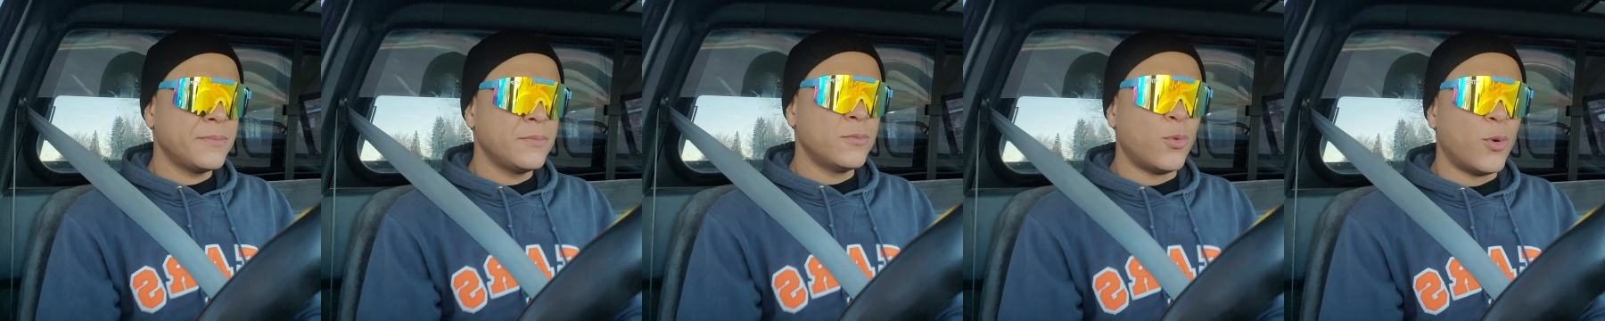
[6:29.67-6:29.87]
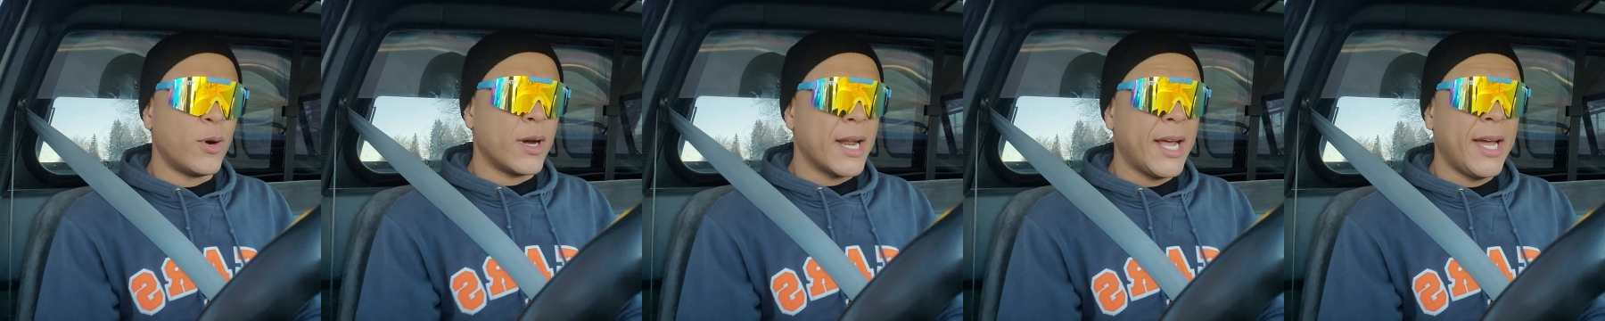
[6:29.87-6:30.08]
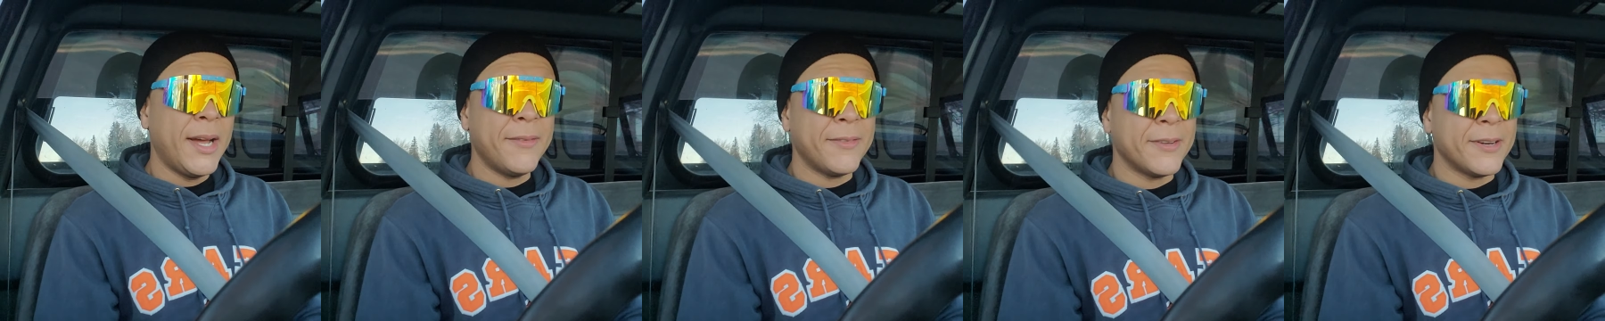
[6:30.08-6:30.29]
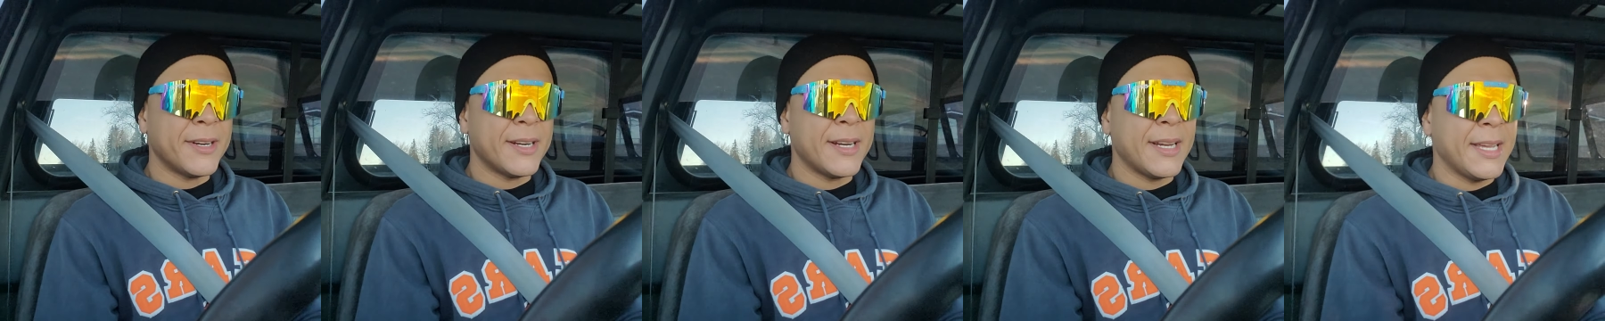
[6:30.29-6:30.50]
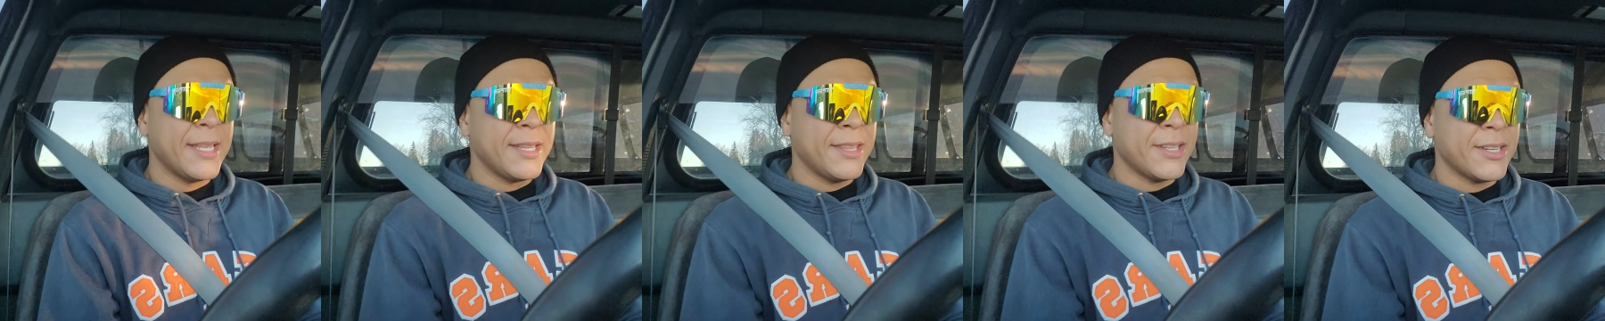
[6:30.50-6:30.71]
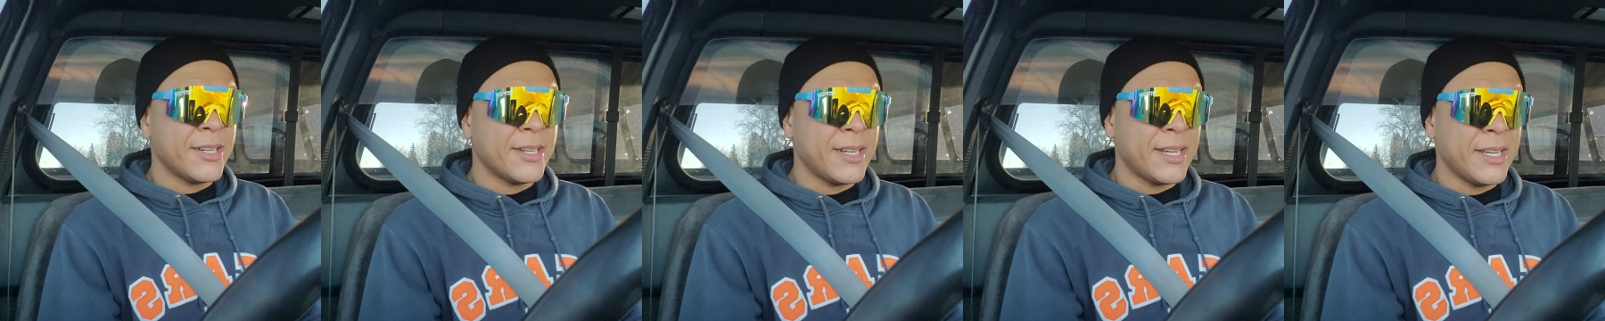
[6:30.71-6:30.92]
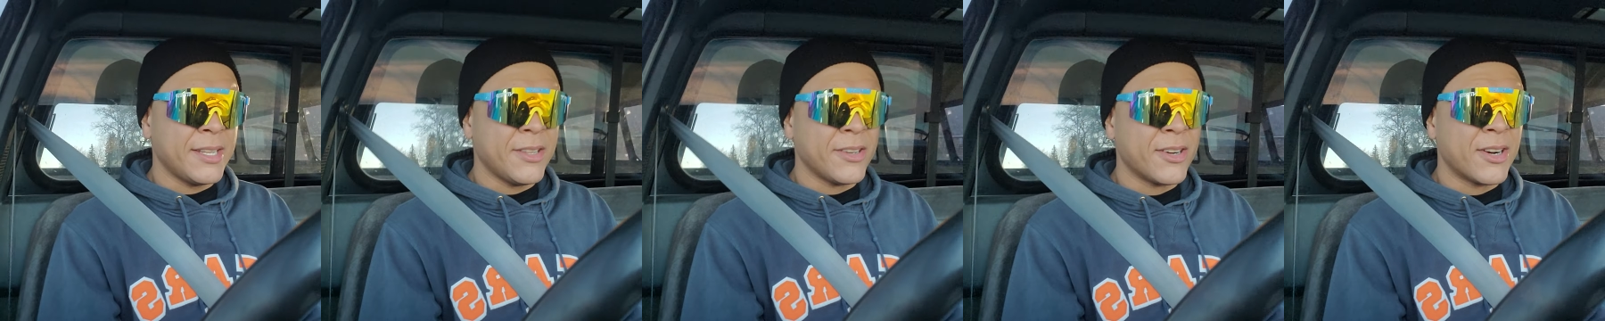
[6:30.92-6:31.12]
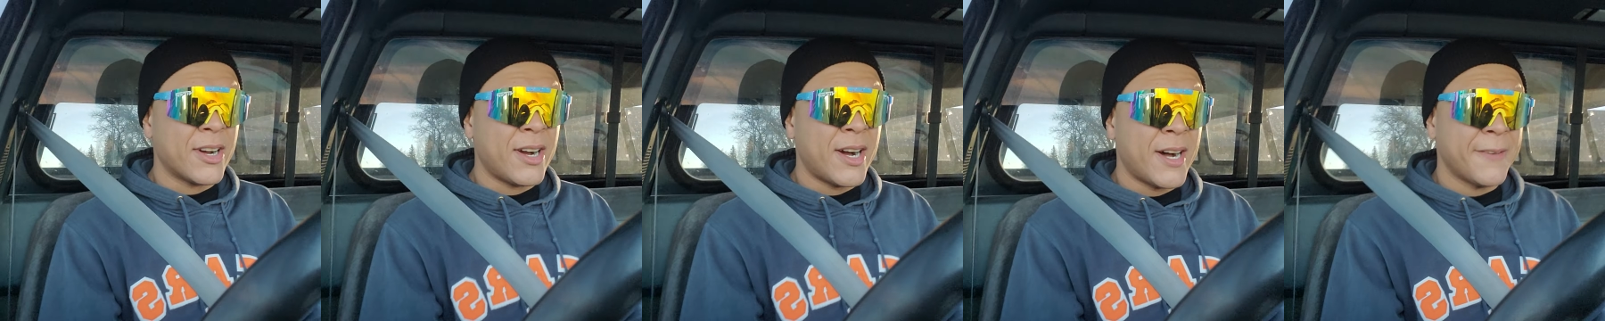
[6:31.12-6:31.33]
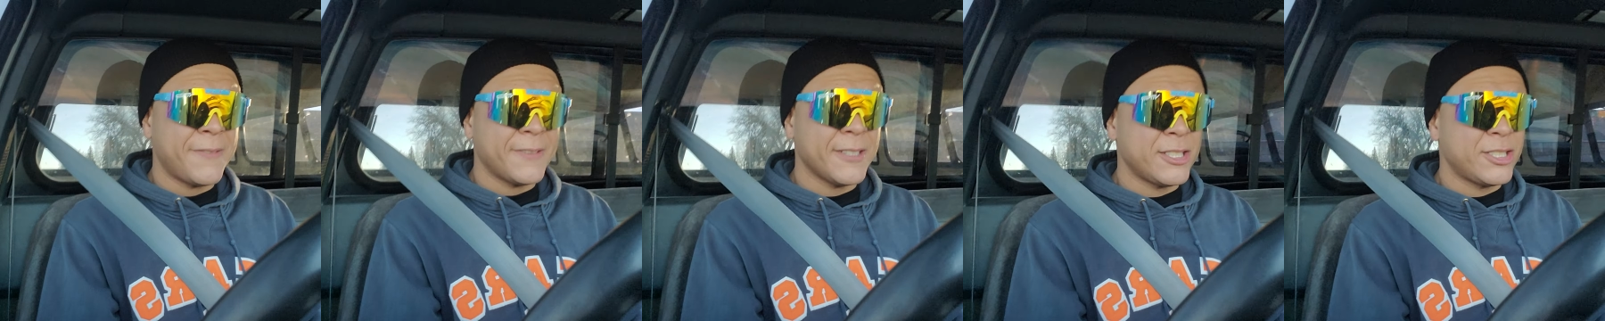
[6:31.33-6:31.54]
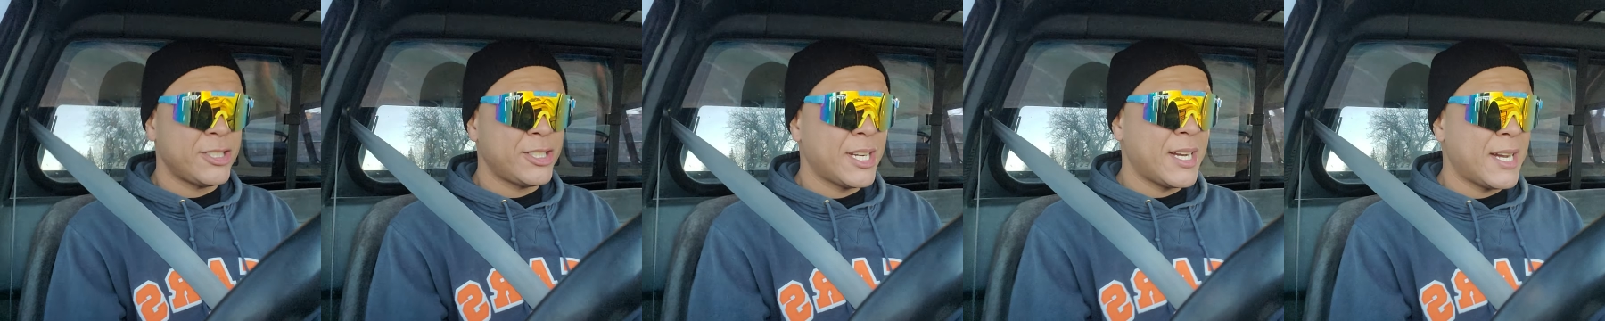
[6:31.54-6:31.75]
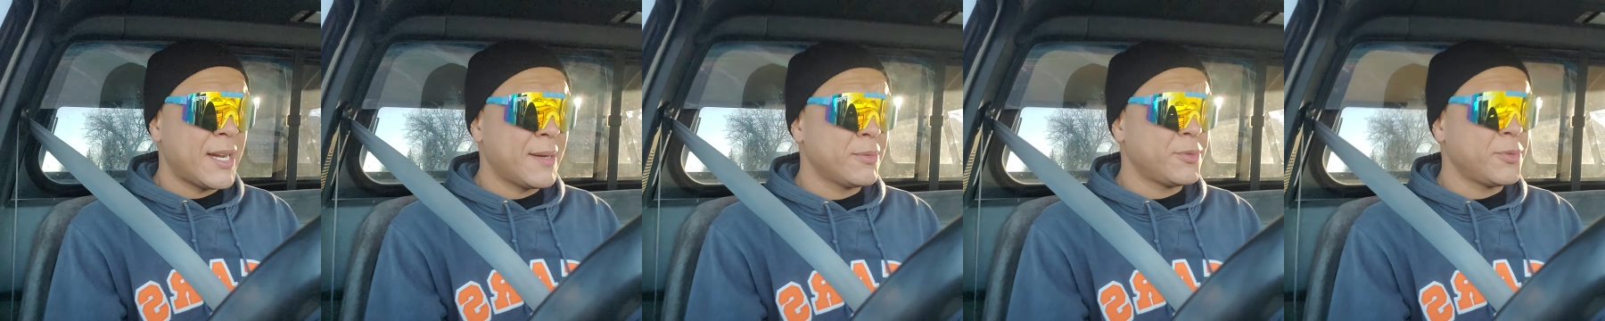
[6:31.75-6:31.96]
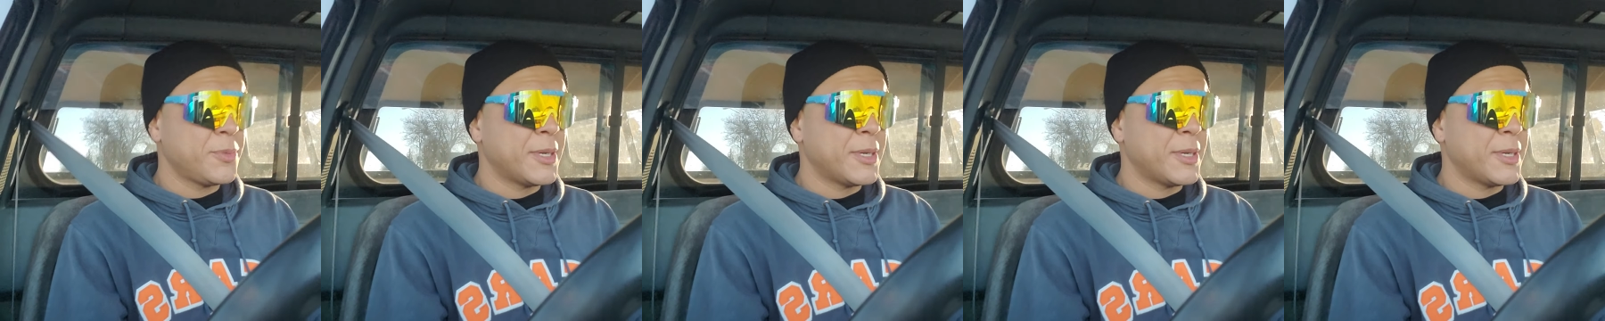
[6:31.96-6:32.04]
whatever in their office jobs,